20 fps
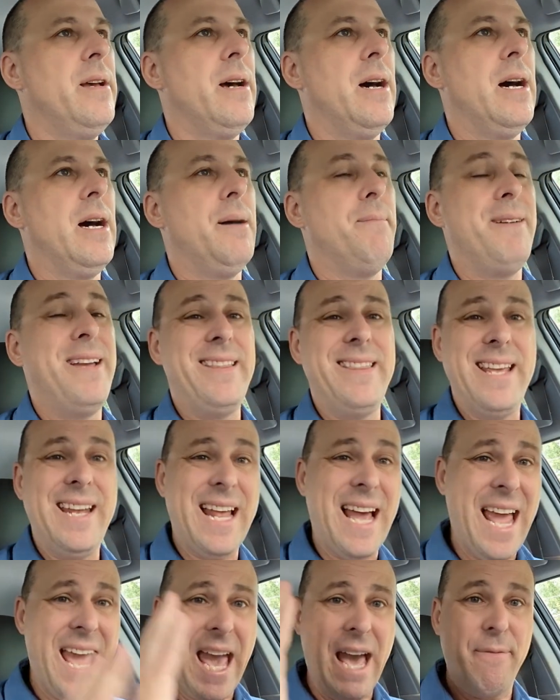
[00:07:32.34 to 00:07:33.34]
Um, and then
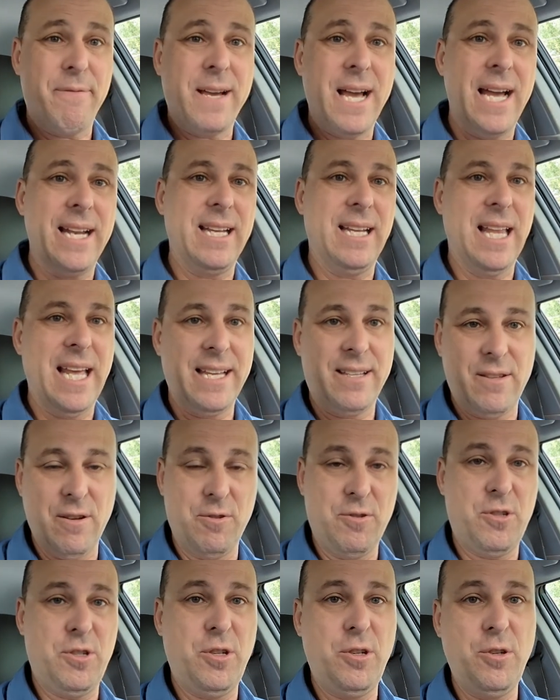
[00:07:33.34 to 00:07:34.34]
I have kind of like
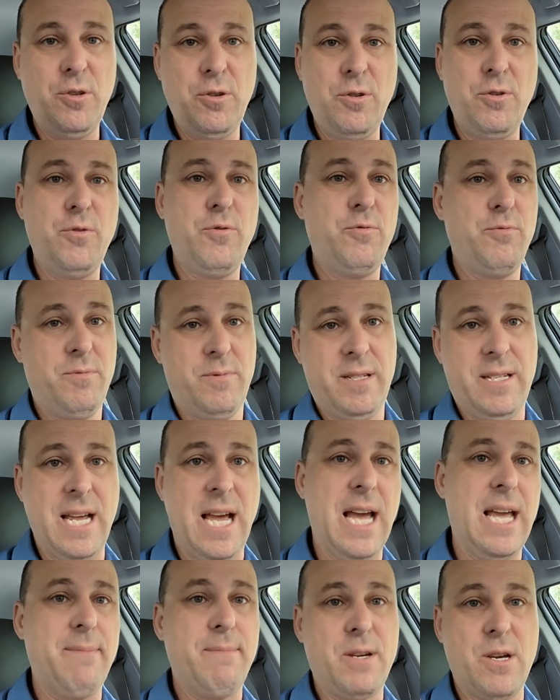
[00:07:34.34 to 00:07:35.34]
those two
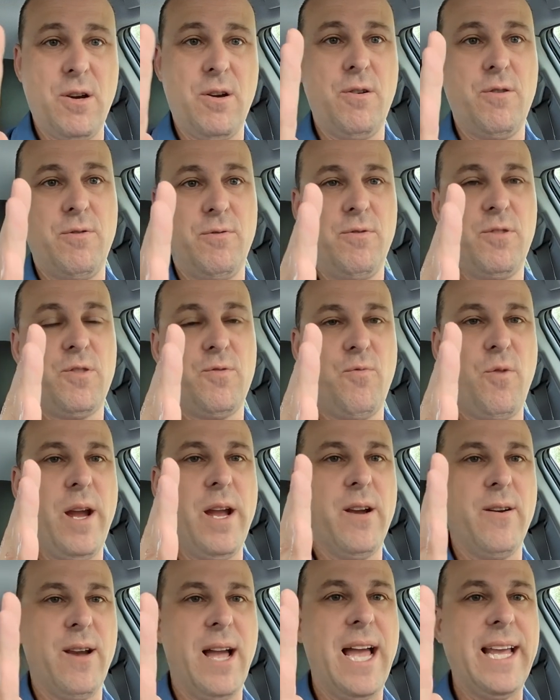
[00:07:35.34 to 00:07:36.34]
time codes
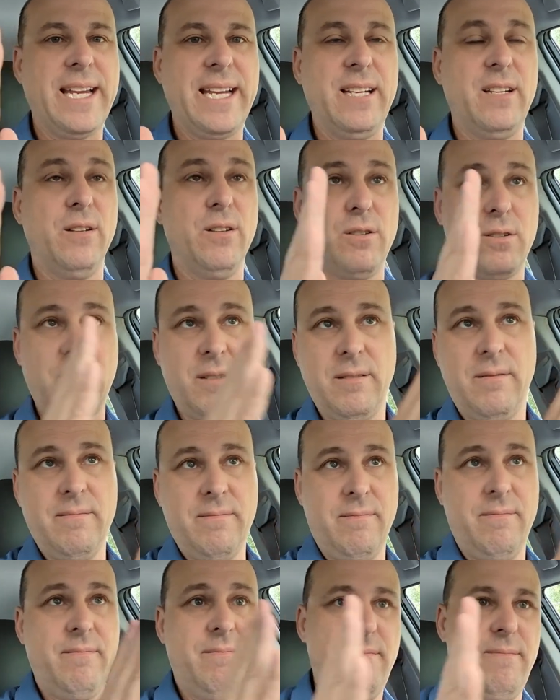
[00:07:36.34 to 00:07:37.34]
where I can look
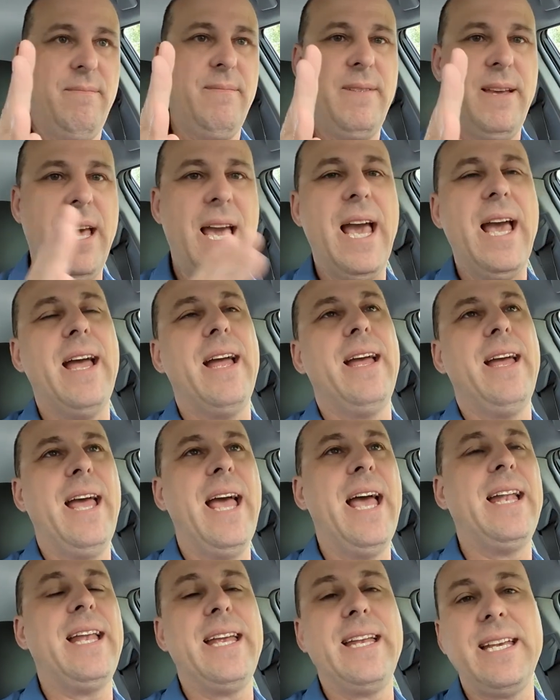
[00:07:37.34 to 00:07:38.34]
at,
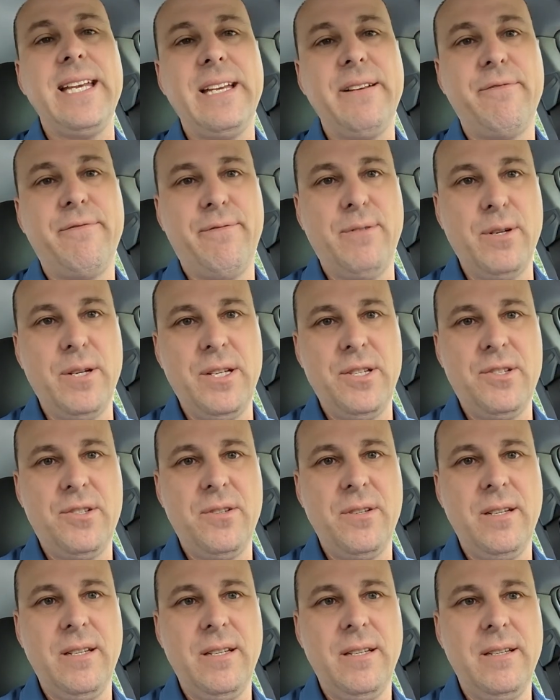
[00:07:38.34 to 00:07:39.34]
at any
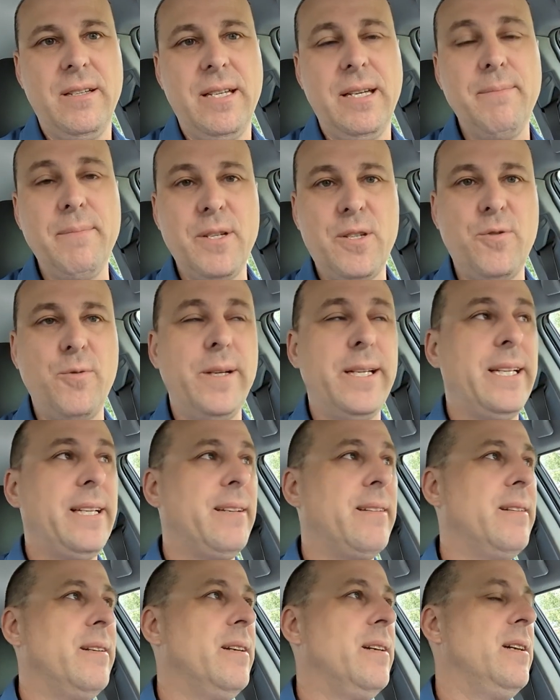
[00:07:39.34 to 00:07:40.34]
footage in
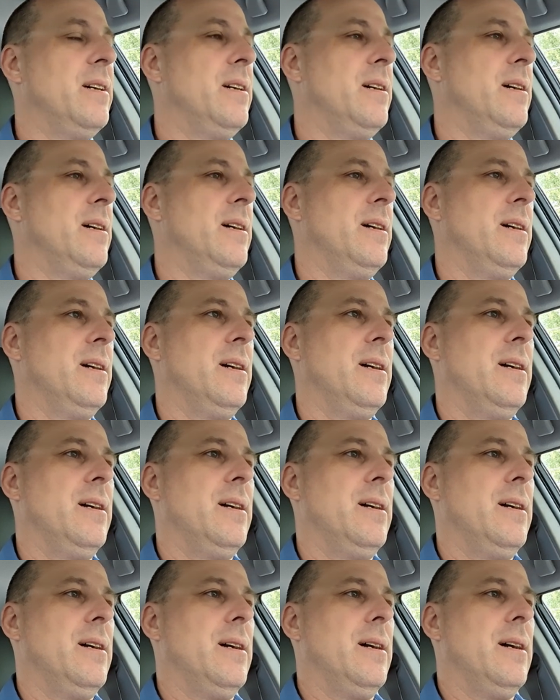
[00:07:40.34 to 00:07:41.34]
between.
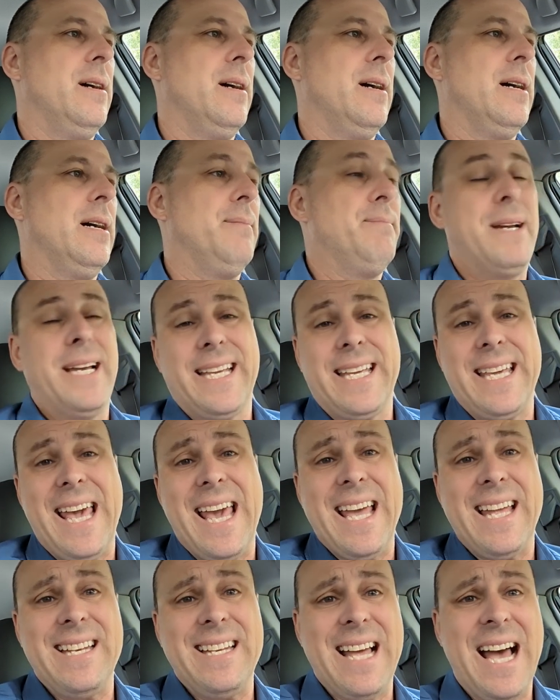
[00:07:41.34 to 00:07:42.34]
Um,
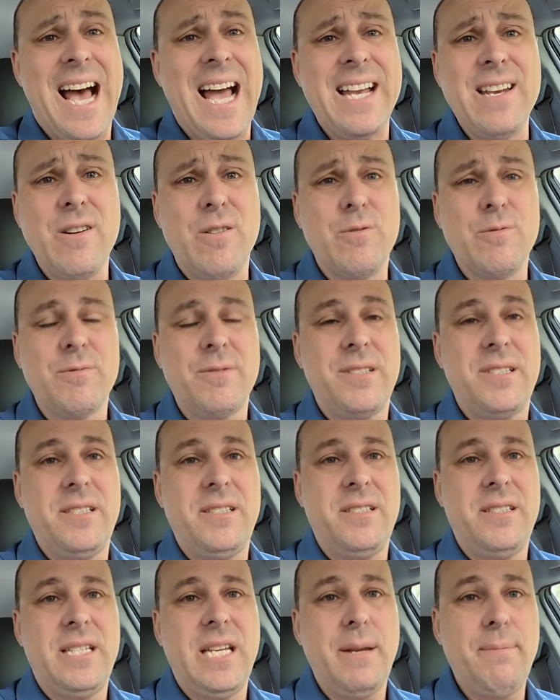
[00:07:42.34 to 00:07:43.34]
again, I don't
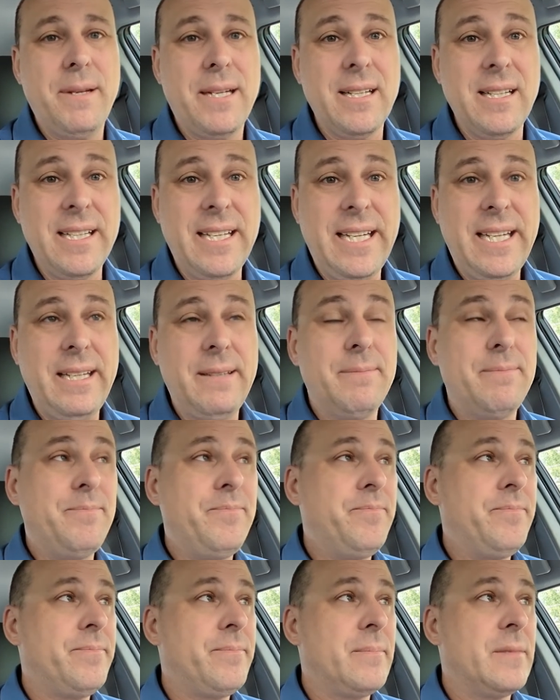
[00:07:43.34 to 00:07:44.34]
typically
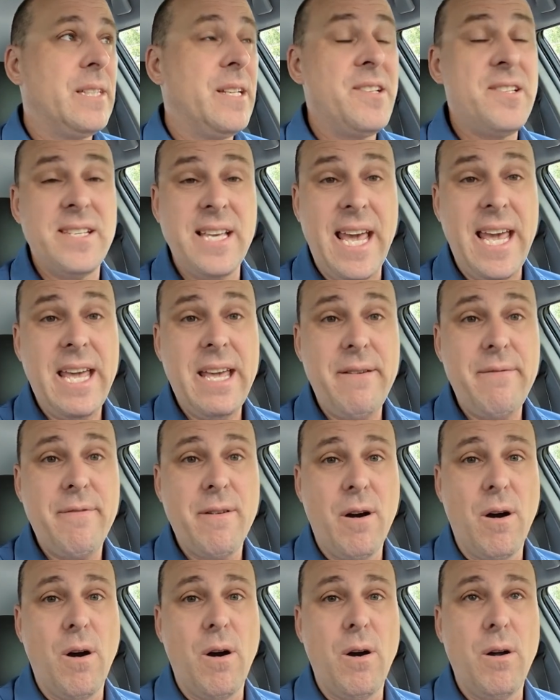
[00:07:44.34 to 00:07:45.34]
save
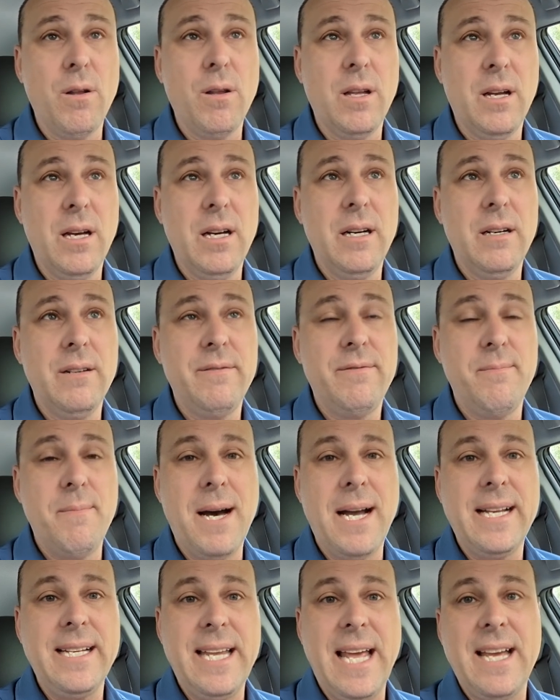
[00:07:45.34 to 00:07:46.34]
all of
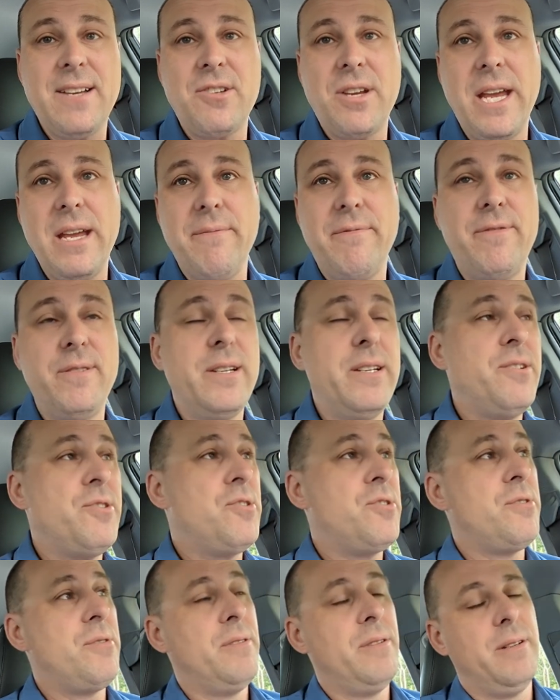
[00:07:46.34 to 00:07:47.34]
my dash cam
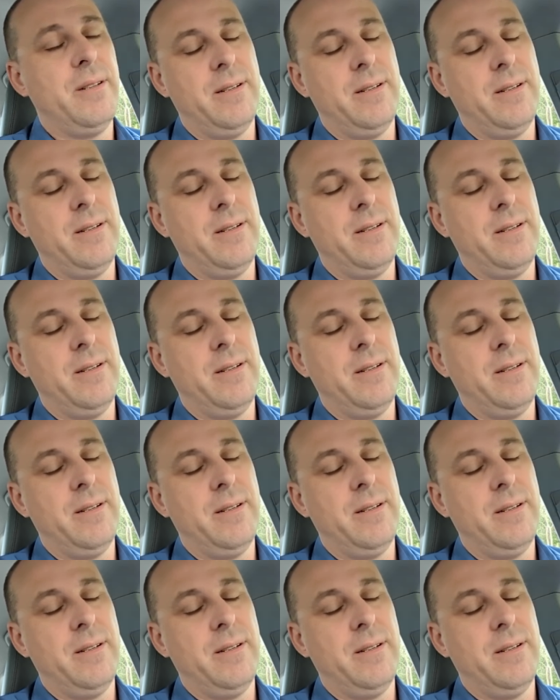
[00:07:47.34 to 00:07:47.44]
footage.